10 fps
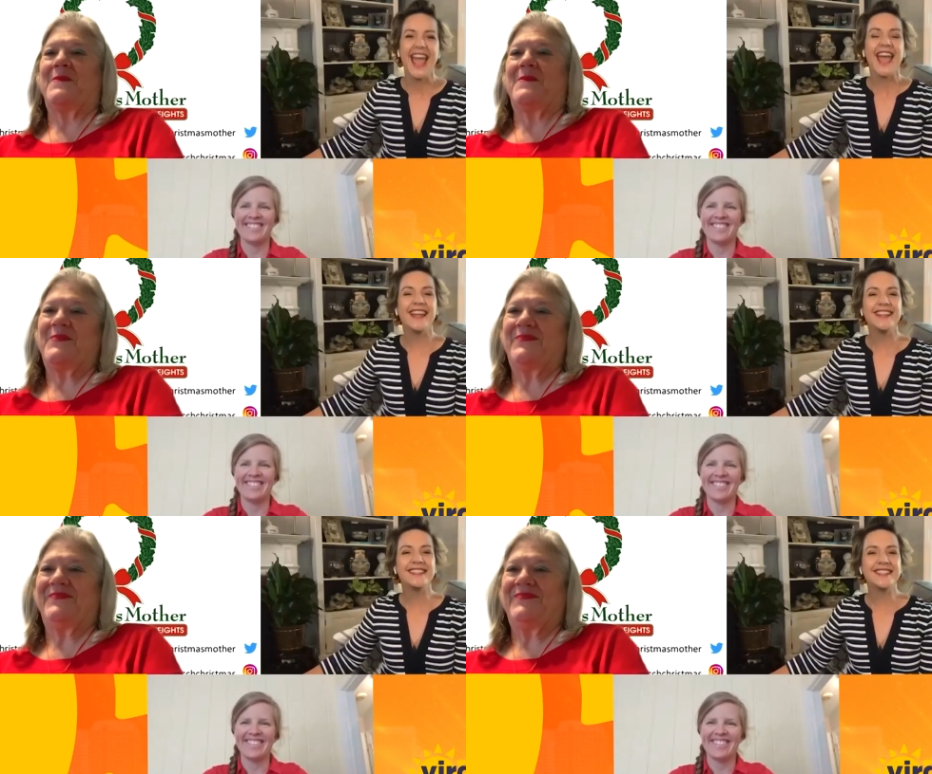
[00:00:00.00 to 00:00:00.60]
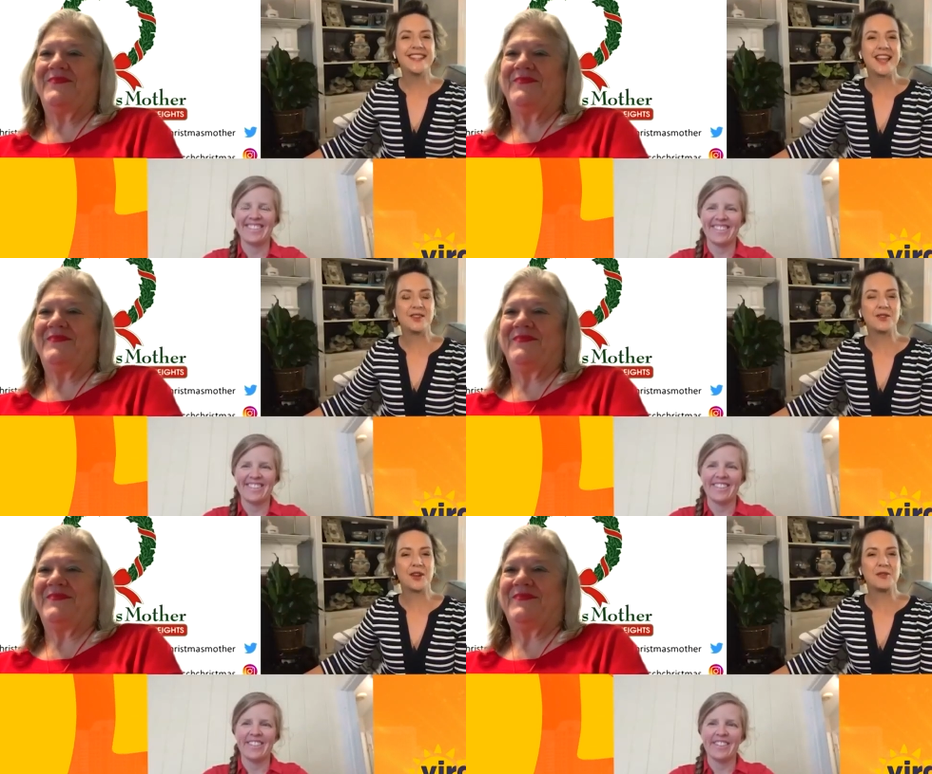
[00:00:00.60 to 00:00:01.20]
Speaker 1: and isn't that
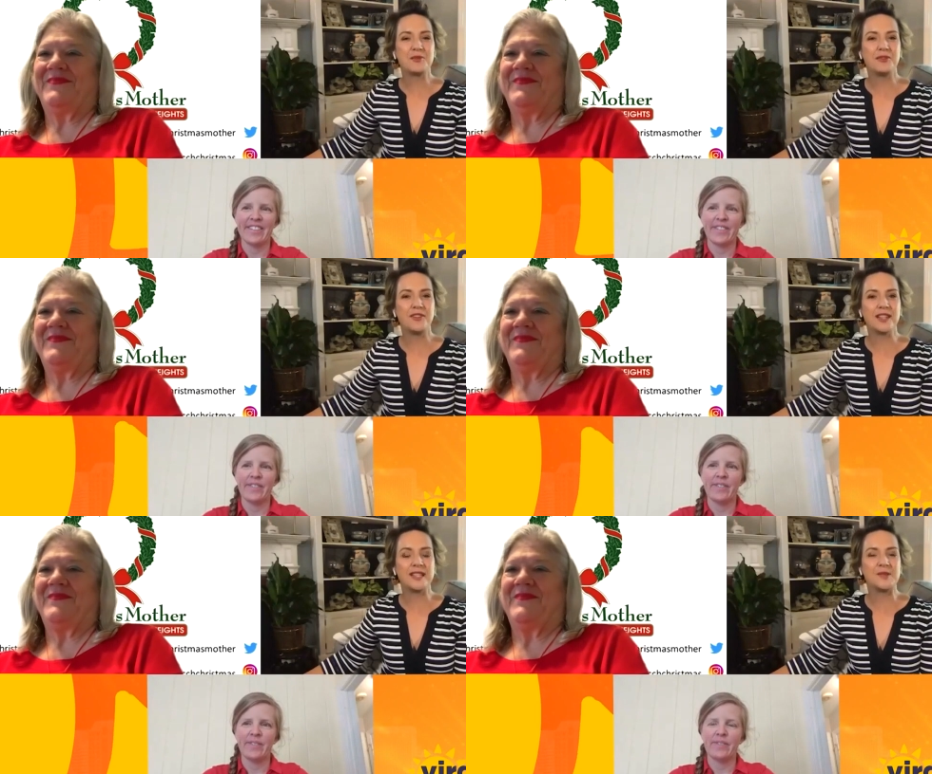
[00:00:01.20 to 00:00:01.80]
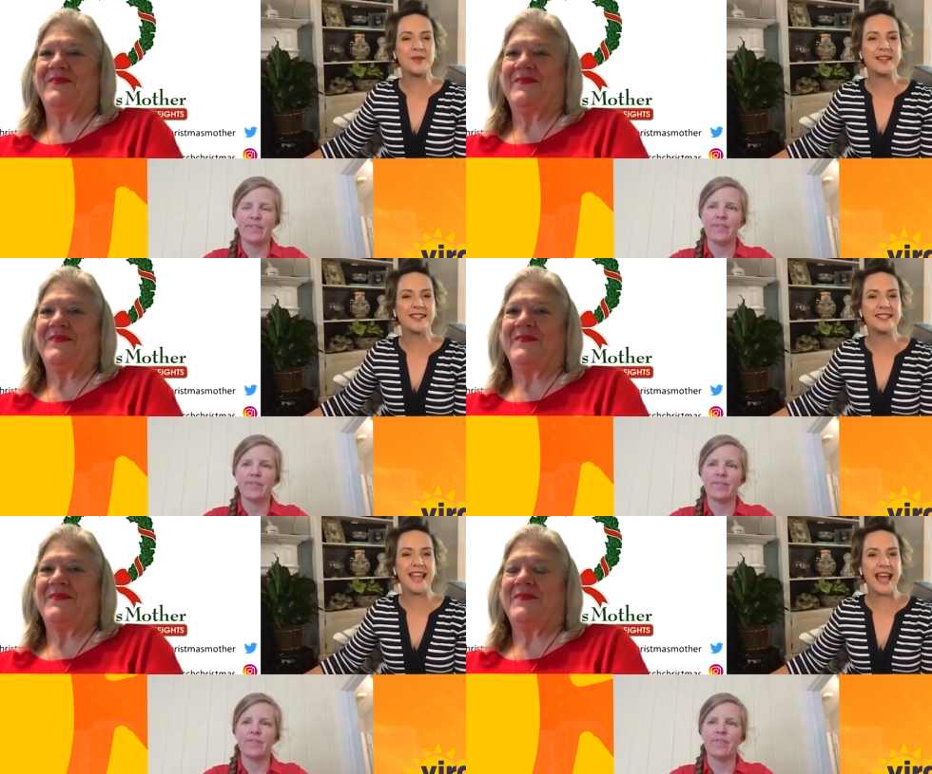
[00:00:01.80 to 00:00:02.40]
incredible phyllis because
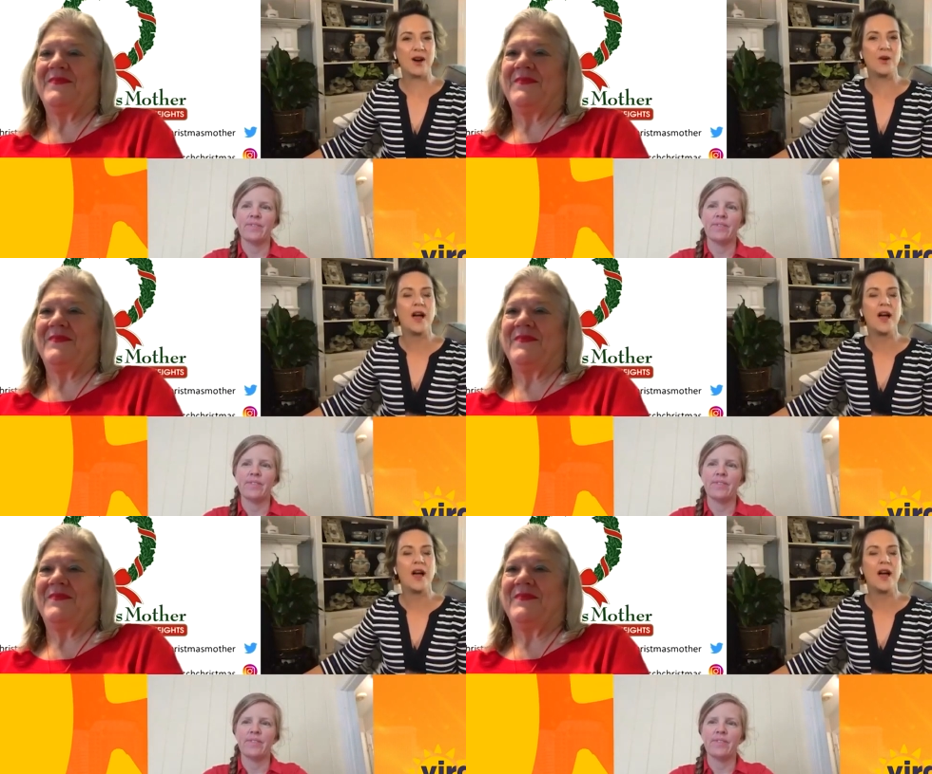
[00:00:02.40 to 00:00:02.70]
now